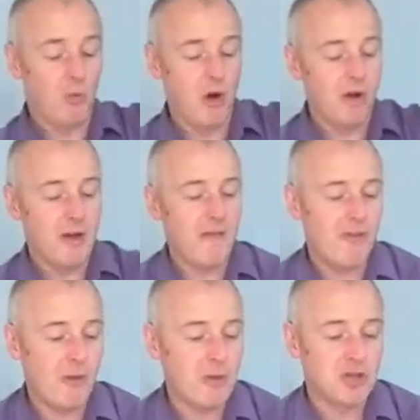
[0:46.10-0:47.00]
One
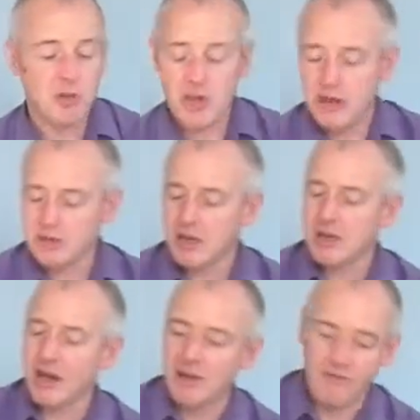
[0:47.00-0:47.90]
from the
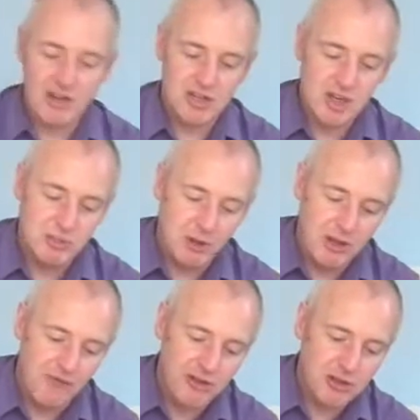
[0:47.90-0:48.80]
2009 vintage,
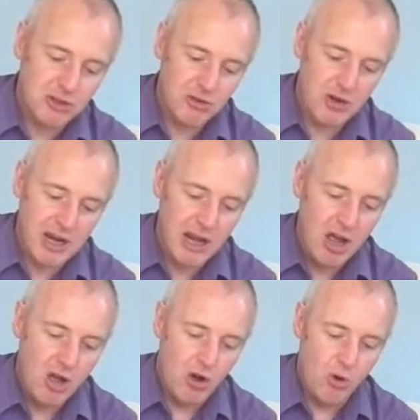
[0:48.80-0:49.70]
but the first three
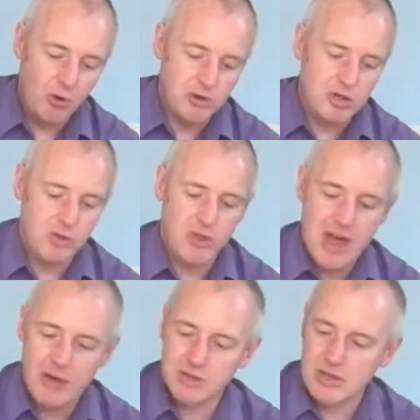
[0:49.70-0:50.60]
all
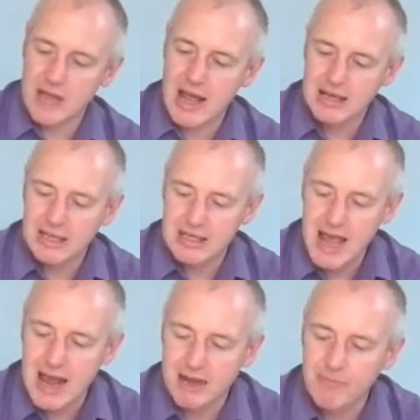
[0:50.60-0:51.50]

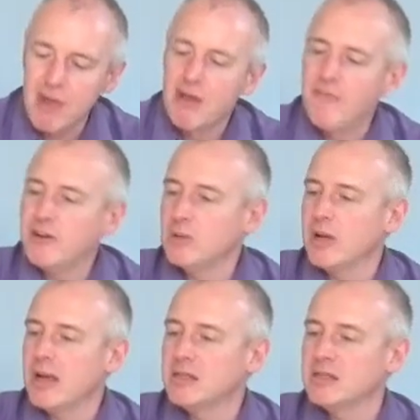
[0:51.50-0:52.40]
2010. First
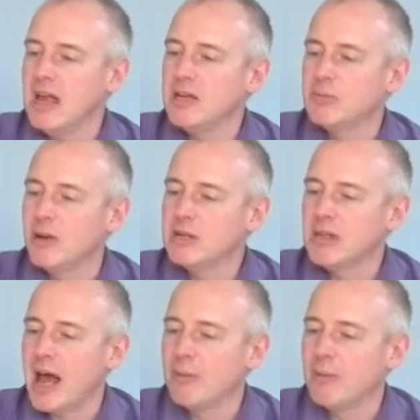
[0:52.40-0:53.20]
one is Sainsbury's